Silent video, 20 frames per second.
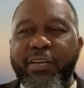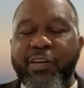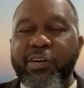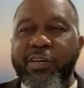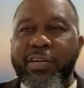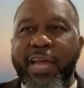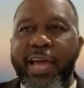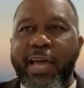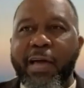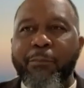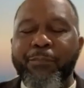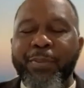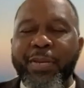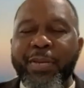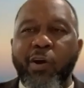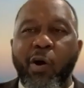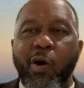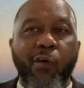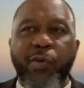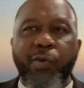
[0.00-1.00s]
could have
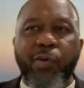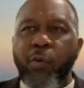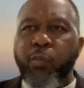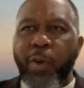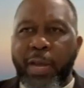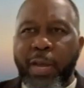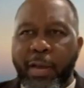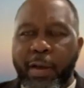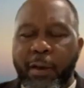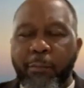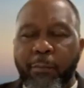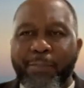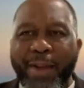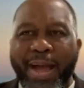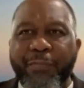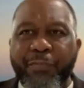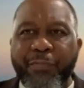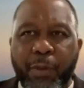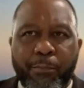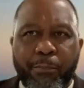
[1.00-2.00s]
been overwhelmed
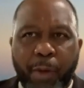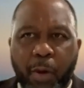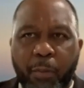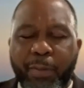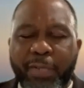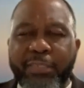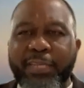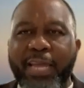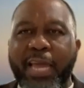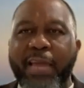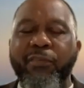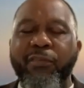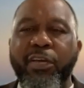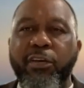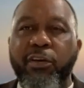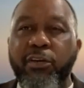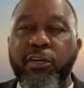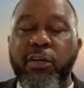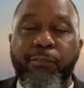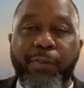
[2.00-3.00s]
by the moment. David
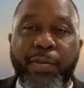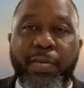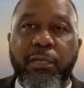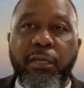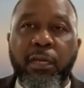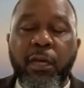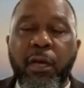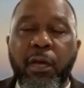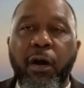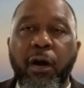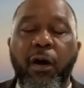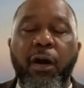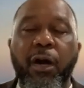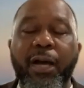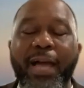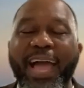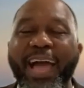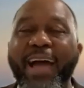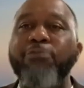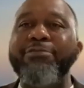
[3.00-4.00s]
could have been uh,
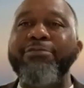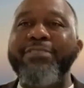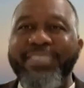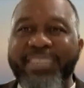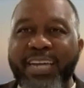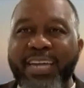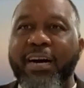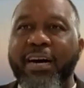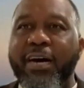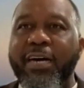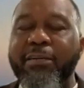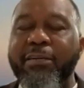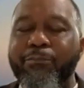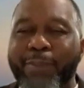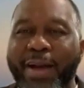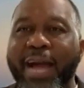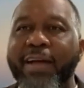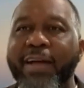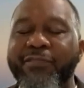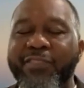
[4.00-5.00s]
outdone
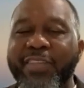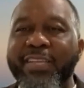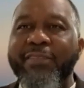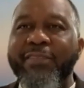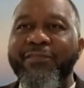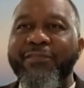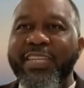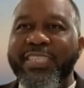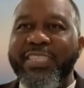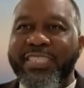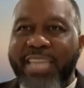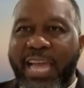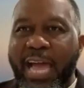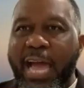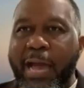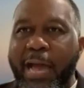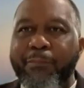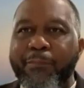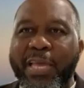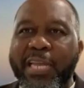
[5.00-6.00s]
by the, the
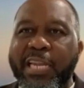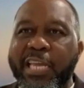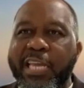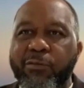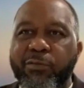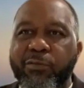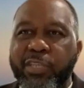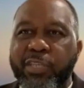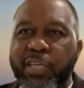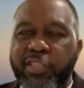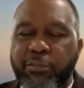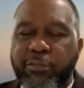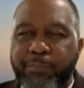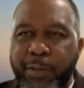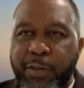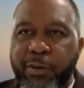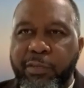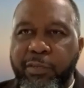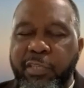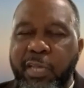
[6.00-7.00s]
time that he was
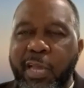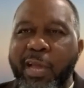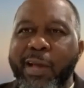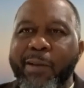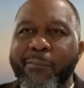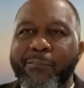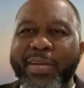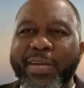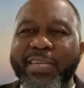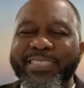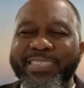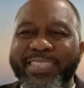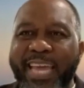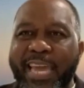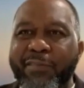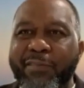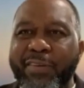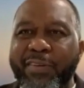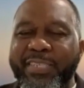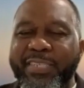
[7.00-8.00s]
experienced, but
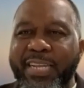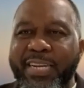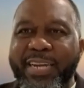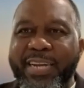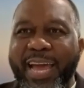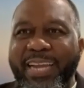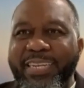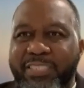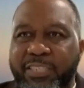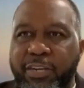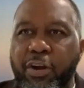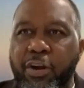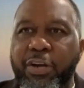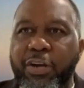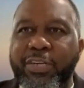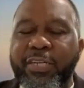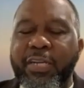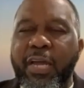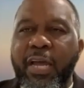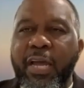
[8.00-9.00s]
David did not
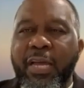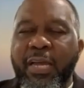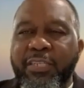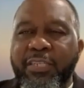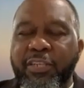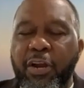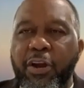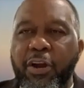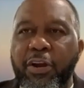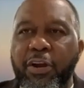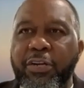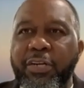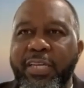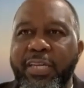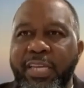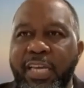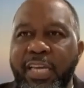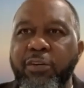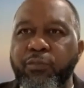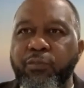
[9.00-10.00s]
turn turn
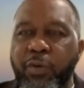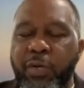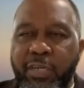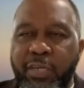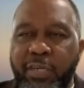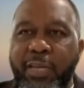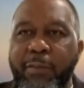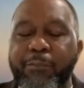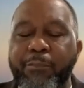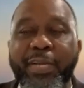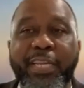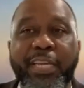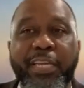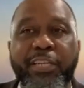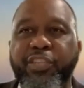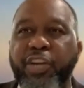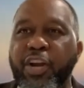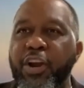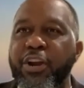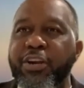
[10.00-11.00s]
inwardly, but he
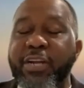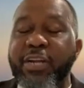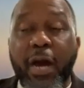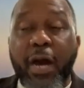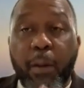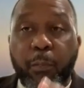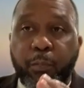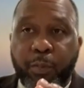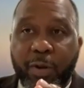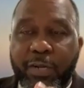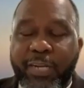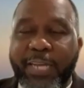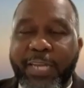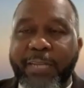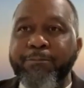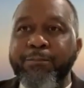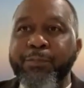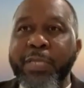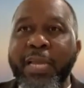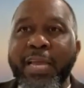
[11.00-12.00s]
turned
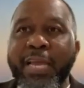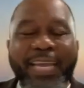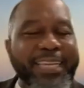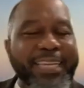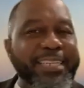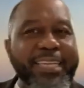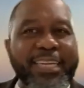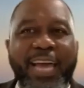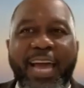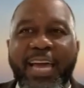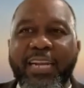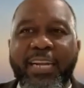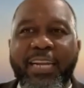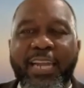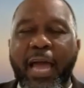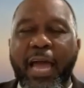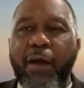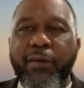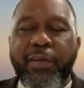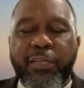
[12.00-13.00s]
upwardly. He did not
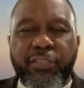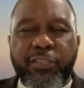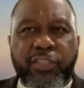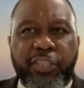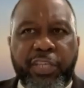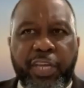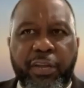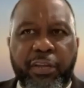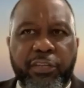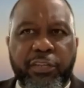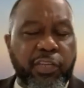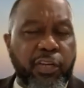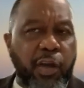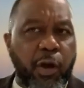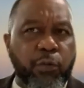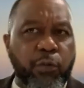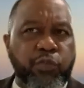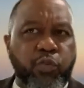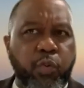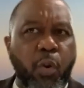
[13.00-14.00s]
allow his tears to
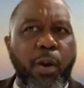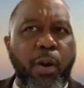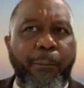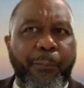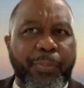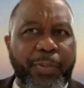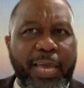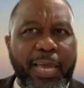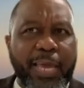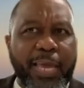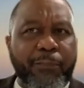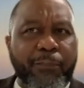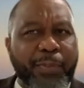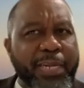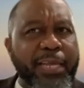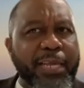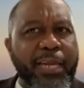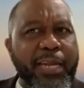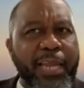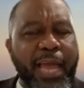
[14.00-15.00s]
go toward blame, but
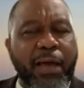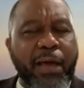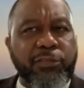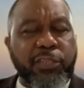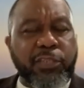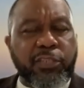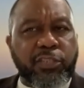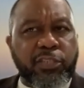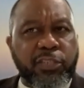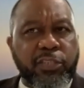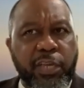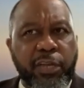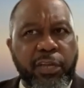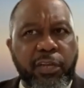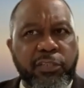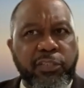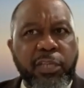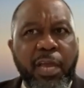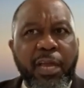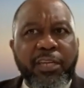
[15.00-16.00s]
he allows his
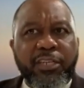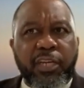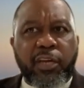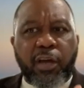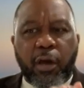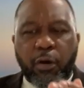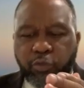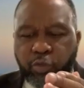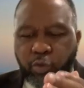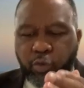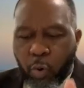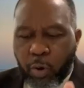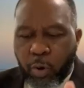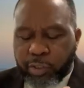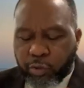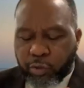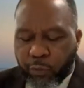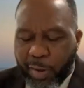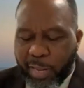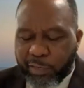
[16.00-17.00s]
tears to go
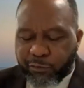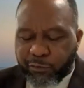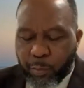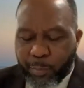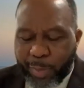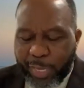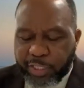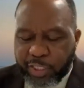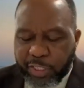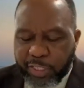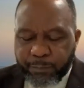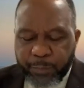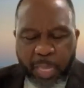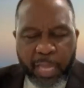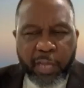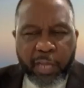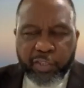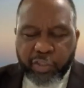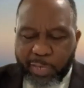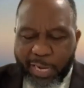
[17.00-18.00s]
toward transformation.
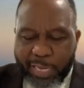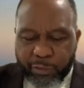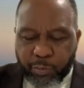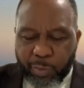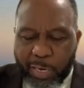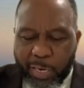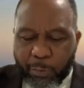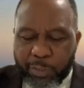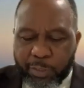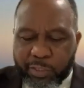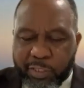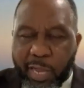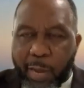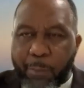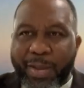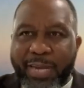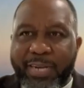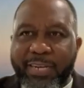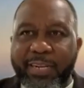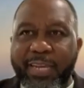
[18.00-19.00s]
So that's what I want to stop
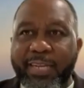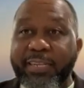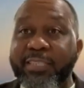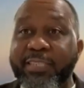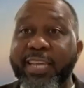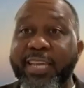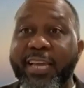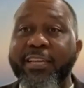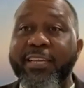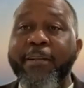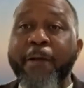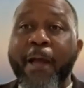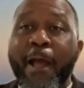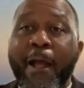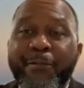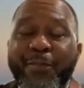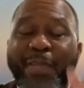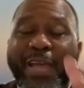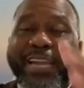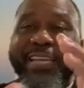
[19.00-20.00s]
by today to tell you
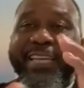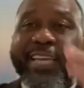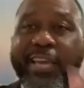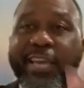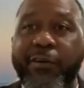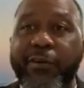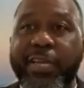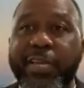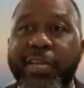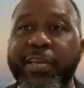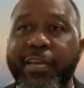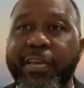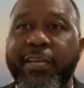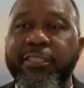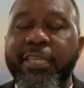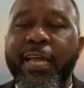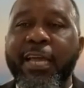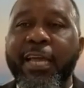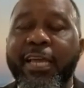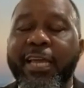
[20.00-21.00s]
that here he
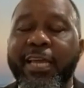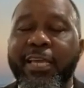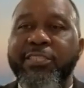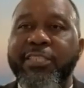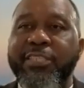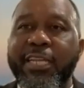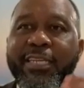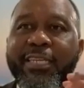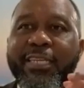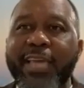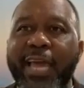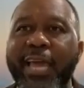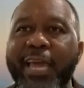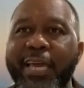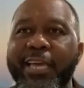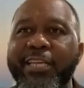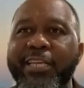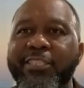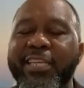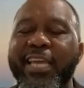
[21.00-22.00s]
is. He's
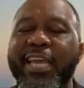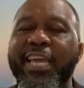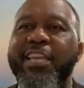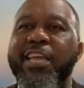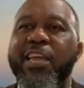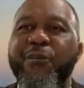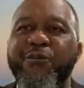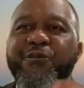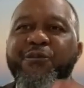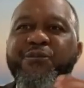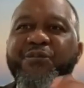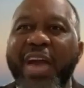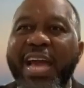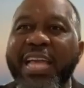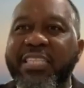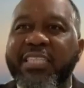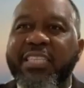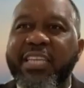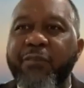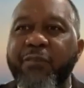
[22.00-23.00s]
engaged in a
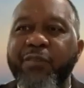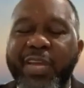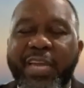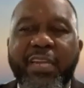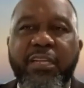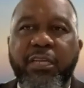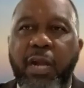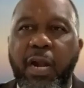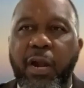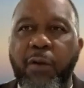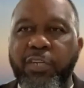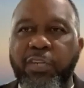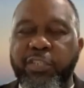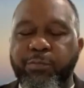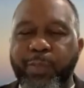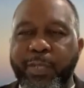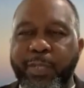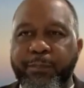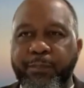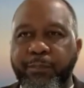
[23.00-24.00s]
effective
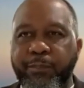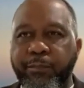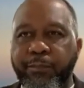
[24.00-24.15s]
encouragement.